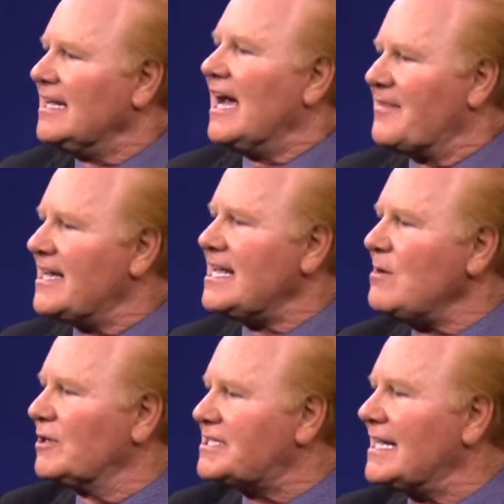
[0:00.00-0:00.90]
And then he
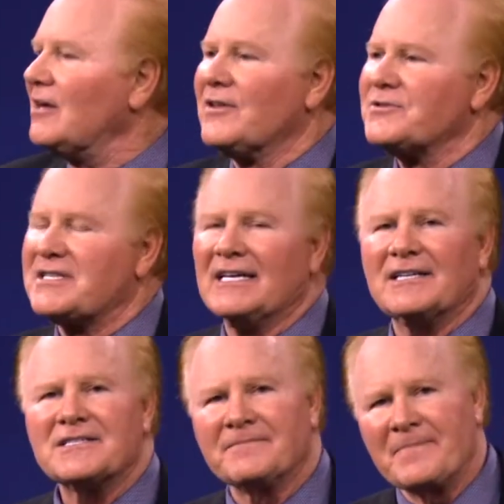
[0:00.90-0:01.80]
would tell those
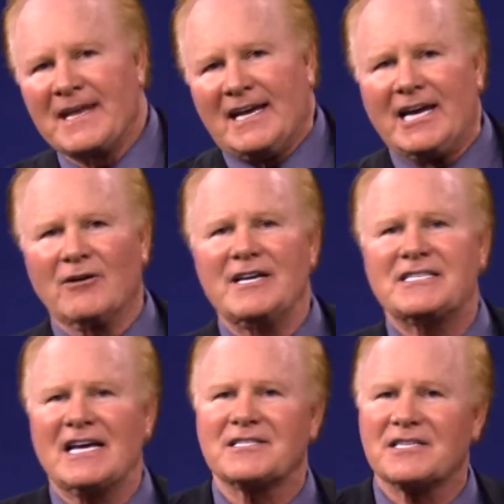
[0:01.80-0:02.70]
things. Here he
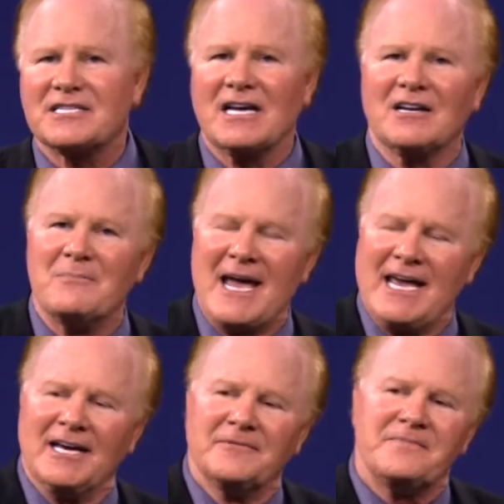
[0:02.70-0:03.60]
says, the Son of
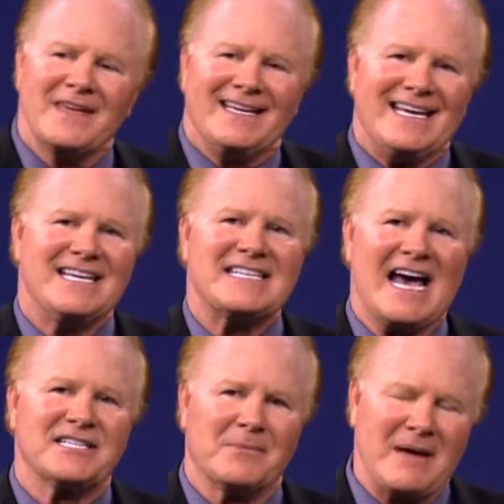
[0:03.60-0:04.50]
Man is as a